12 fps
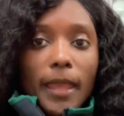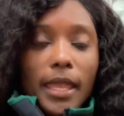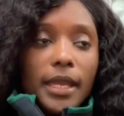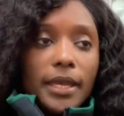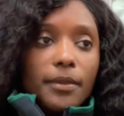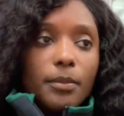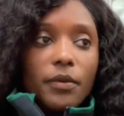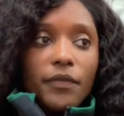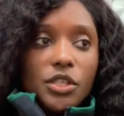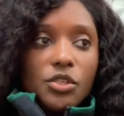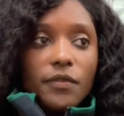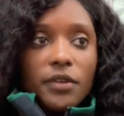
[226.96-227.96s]
yeah, the
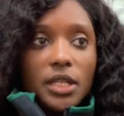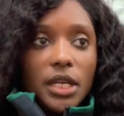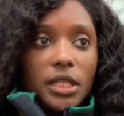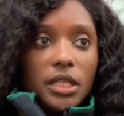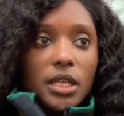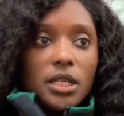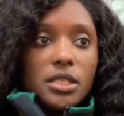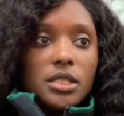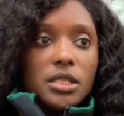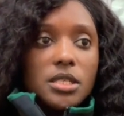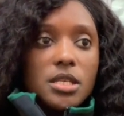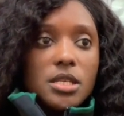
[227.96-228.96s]
professor for that class
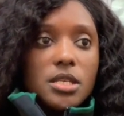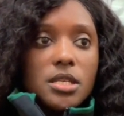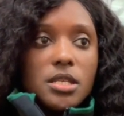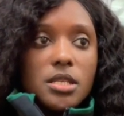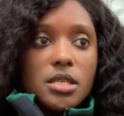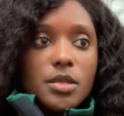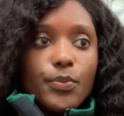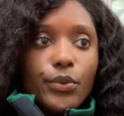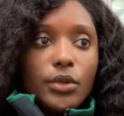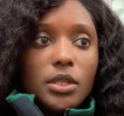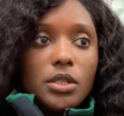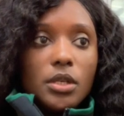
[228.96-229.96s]
is
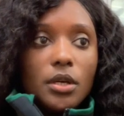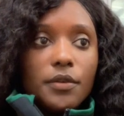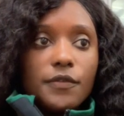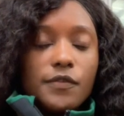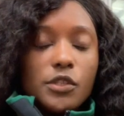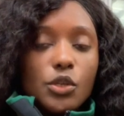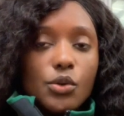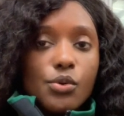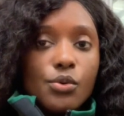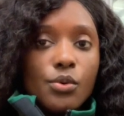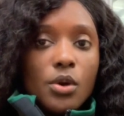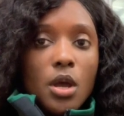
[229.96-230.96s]
pretty tough,
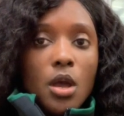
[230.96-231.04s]
so